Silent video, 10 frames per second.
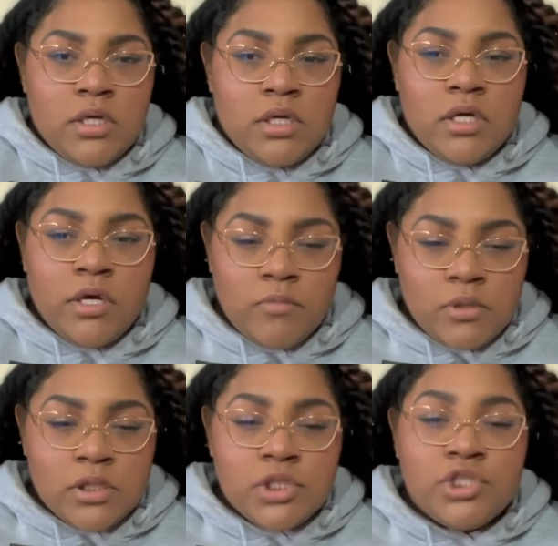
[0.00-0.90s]
It
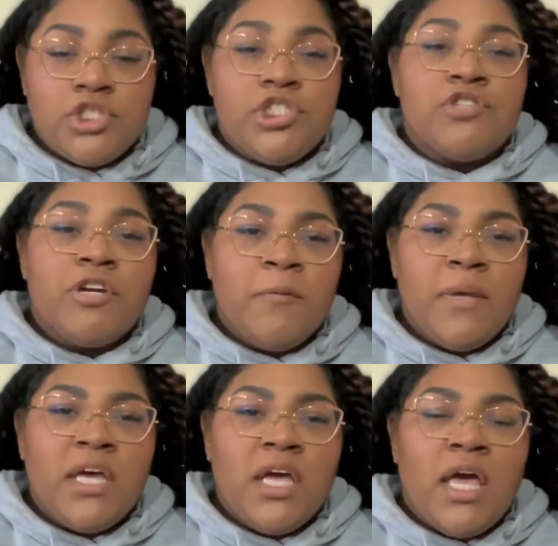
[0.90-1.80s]
was
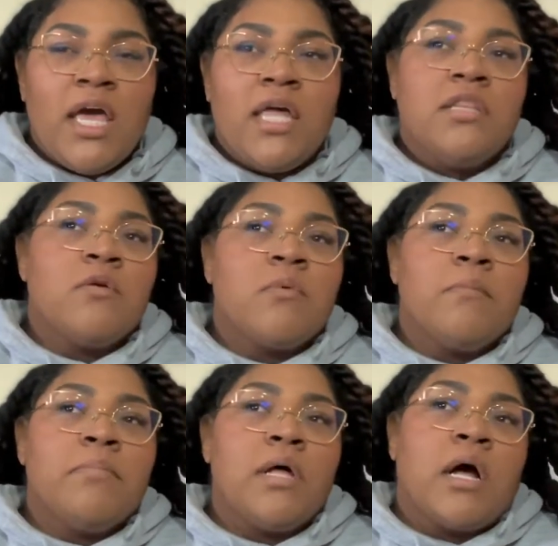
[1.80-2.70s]
streaming and there were
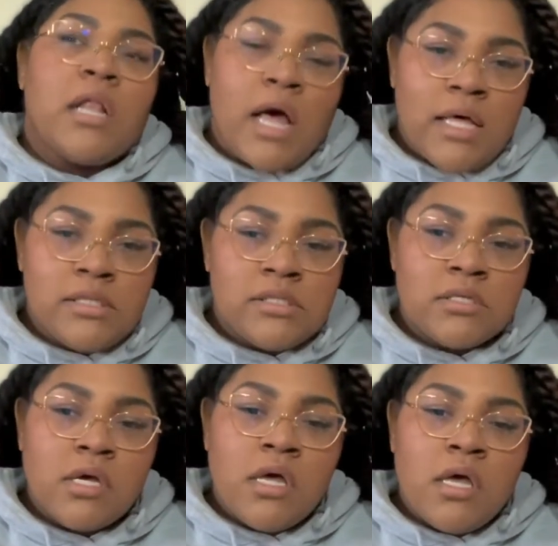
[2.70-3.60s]
blood clots.
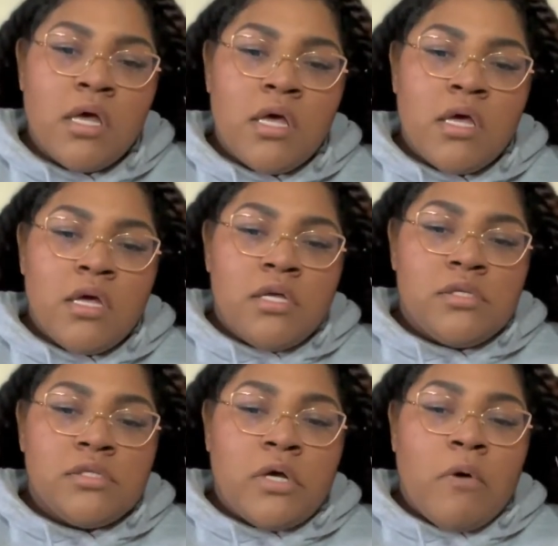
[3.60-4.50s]

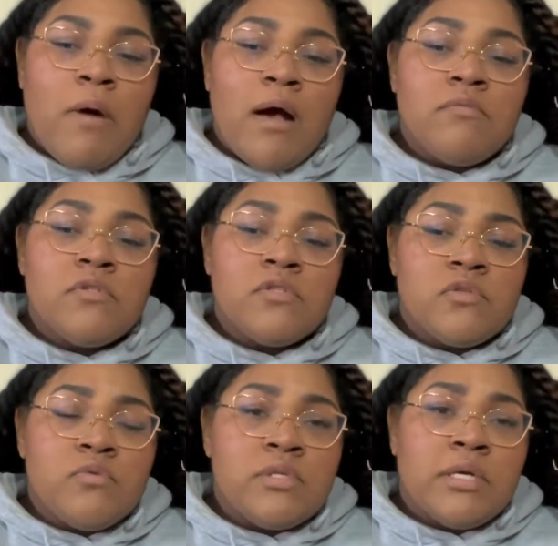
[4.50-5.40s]
So I was
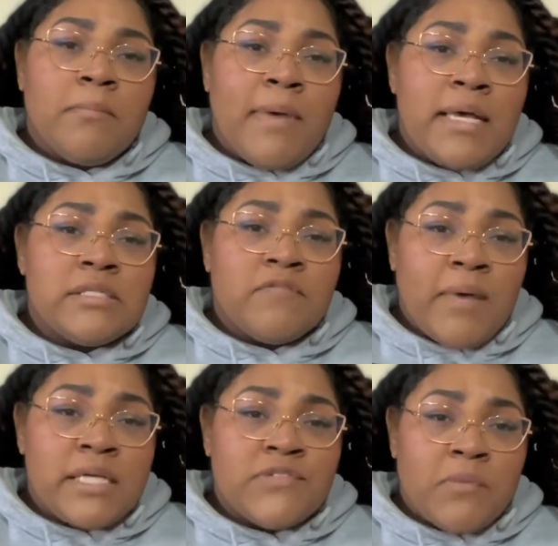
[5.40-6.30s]
losing massive
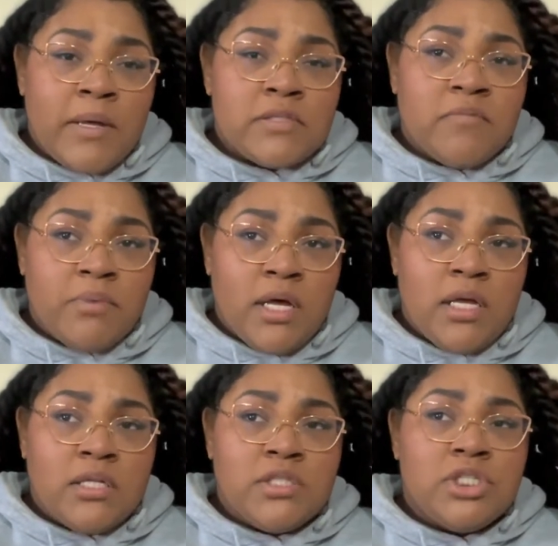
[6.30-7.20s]
amounts of
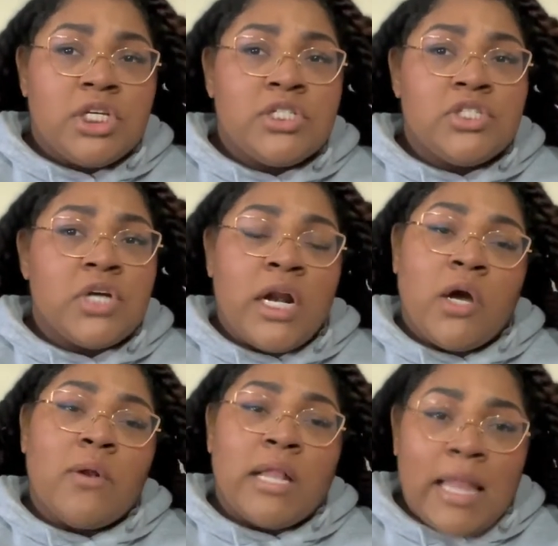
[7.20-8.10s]
blood just trying to
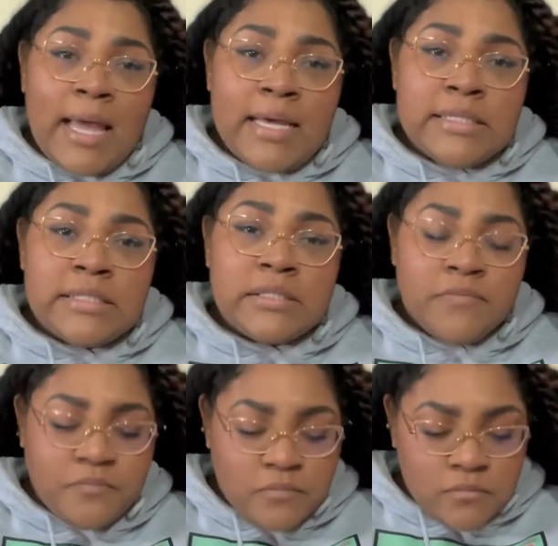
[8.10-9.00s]
go to class.
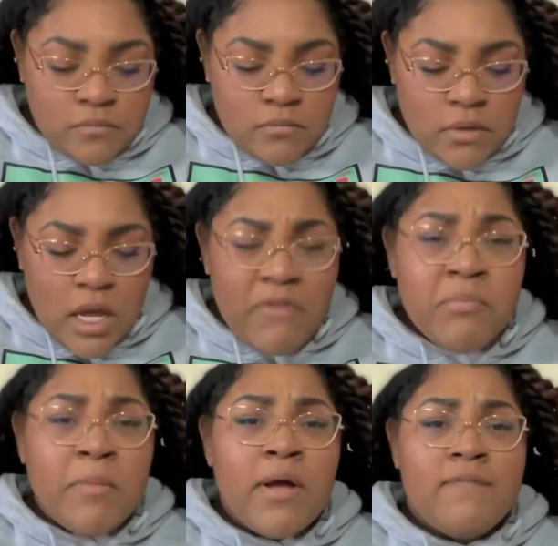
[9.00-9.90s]
I
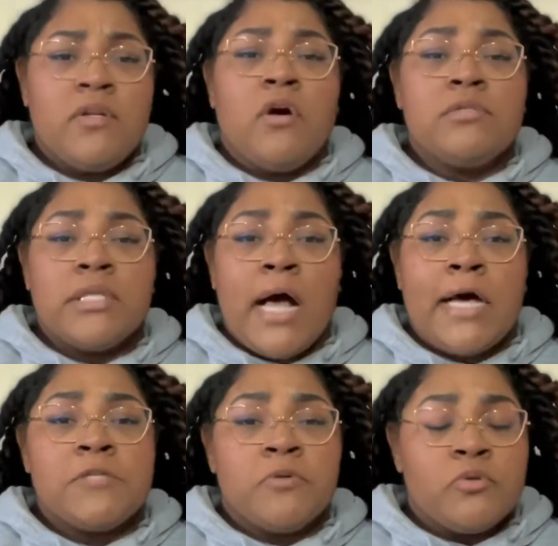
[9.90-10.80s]
remember having to go to the
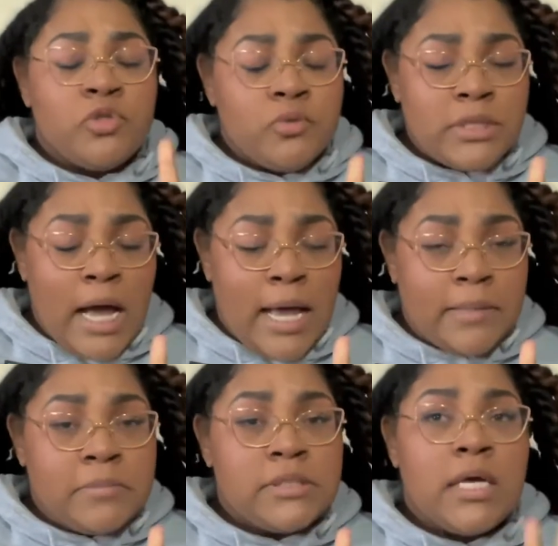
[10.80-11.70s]
hospital 2 times.